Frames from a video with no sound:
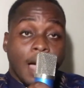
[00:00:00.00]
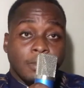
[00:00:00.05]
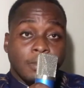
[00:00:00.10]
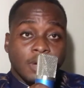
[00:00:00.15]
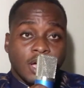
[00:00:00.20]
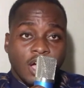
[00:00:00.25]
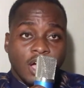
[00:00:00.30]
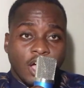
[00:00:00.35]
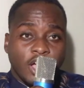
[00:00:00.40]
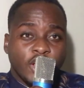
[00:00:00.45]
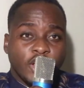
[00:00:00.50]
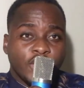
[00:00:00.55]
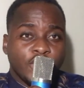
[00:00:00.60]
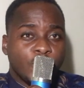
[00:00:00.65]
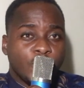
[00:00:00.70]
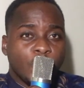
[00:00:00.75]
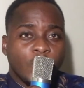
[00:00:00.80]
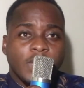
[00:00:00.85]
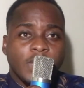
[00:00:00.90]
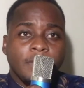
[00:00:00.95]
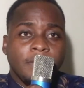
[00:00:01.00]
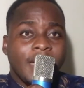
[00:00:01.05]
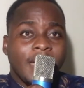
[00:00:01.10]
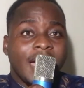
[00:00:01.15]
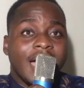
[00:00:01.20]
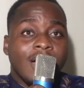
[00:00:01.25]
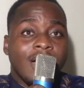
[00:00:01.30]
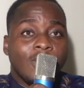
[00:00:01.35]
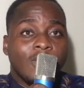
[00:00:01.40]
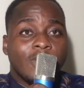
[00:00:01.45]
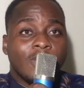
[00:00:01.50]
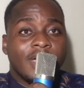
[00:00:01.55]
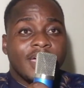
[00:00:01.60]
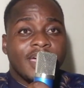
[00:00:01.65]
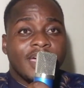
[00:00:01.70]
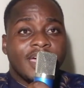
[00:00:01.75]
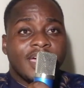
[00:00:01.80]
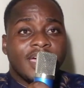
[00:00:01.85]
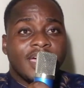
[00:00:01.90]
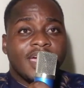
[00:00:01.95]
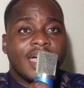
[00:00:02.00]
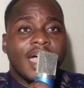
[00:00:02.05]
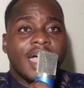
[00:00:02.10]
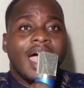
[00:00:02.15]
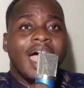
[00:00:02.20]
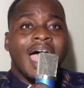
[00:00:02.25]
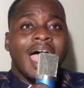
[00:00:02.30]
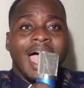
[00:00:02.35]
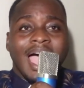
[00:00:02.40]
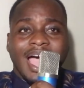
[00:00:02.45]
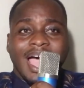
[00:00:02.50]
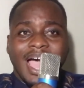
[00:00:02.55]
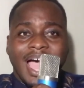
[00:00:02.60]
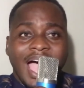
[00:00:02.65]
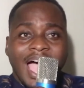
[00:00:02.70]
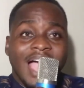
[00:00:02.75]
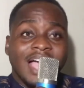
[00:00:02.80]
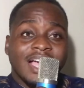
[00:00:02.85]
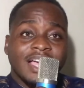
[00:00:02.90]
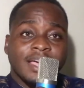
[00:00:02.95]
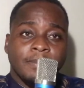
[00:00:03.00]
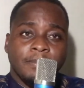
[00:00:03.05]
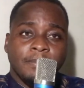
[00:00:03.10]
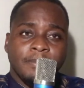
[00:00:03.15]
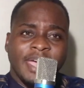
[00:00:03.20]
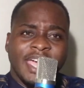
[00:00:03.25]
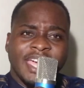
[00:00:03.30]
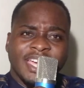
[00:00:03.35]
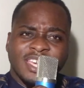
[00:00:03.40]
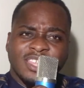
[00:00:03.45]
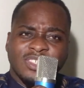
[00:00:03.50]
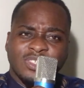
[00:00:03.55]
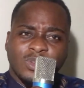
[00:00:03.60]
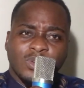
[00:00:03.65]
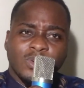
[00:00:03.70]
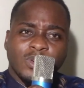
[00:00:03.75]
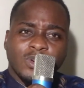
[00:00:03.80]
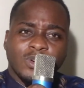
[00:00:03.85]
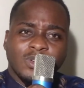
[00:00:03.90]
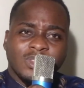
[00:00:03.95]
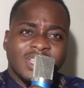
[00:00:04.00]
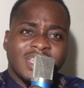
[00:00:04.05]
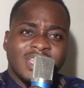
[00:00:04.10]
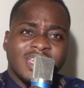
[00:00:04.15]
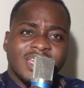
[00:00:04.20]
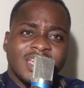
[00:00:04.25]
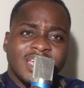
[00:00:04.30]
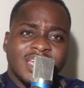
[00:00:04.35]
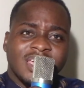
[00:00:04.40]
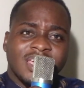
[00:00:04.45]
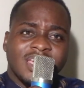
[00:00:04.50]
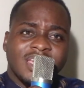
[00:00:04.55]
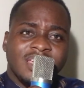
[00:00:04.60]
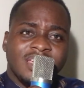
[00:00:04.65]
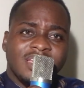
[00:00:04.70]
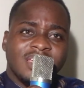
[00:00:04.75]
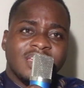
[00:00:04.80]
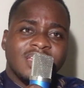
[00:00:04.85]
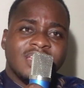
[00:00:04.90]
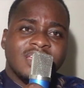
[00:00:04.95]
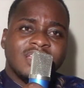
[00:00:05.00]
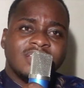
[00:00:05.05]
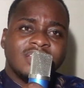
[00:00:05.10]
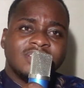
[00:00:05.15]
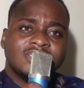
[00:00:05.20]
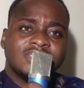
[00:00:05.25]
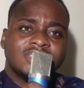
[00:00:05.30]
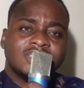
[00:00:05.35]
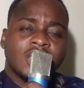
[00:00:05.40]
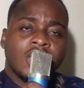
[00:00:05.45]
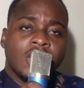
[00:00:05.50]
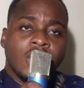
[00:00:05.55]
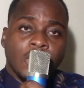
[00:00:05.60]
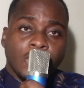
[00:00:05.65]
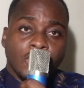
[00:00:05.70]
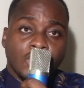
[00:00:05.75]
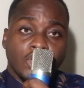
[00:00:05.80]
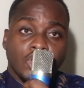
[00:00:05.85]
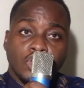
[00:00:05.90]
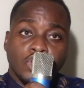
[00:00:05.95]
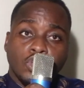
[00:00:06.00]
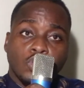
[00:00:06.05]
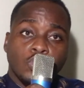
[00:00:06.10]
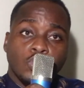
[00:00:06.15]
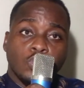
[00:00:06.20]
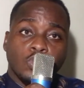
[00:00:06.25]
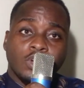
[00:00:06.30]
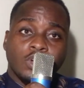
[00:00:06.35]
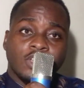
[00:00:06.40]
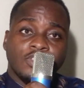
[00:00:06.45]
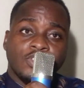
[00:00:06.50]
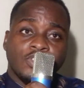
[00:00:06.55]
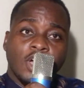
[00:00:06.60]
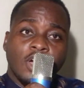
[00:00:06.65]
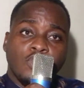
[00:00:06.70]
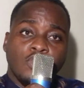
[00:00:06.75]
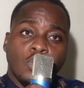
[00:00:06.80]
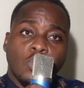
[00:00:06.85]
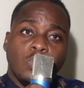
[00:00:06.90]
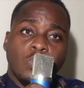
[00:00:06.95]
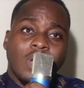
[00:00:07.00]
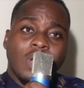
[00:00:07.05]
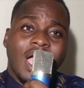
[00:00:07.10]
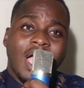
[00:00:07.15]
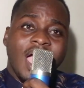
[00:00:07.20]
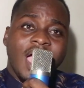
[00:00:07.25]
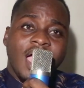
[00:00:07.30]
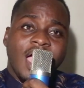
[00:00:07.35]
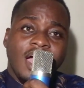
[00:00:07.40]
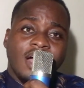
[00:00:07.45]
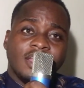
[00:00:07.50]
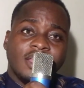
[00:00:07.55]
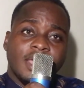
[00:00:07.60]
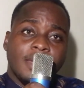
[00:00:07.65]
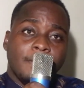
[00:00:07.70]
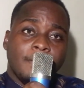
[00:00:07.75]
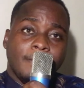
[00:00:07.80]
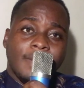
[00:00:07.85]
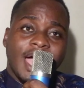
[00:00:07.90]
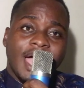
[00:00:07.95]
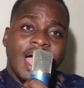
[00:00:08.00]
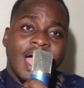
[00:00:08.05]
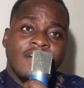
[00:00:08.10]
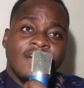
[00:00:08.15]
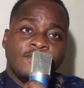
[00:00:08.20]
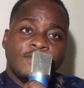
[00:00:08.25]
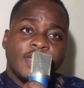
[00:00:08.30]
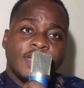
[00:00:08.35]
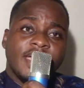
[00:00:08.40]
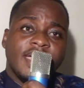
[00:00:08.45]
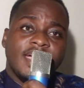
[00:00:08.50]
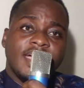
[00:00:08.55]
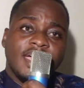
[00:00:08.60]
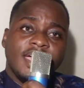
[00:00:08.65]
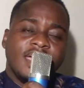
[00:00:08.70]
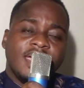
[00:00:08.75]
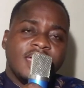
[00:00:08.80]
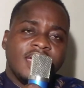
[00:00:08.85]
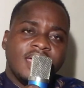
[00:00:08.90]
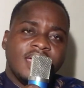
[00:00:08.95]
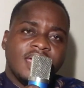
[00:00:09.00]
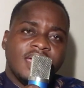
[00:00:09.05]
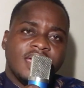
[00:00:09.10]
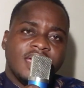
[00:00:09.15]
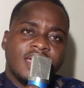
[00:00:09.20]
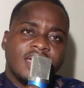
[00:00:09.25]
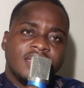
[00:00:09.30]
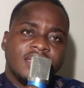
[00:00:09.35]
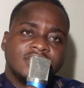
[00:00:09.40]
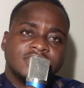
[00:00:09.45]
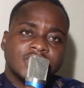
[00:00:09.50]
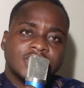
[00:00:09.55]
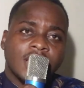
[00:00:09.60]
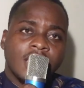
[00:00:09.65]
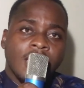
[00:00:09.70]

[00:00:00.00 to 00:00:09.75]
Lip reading: I'm gonna do it my way. Oh, I can make it through this. You can throw the world in my face.